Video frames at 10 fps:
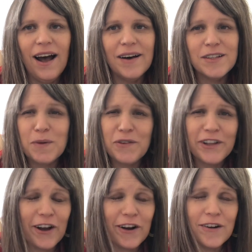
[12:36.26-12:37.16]
It's been
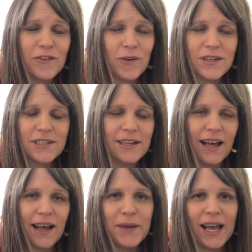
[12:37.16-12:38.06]
really hard, of course, to
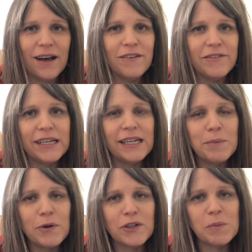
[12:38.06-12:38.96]
not be having
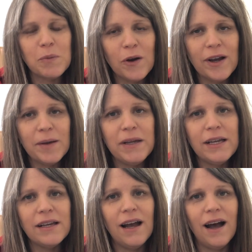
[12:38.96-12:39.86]
in-person programming,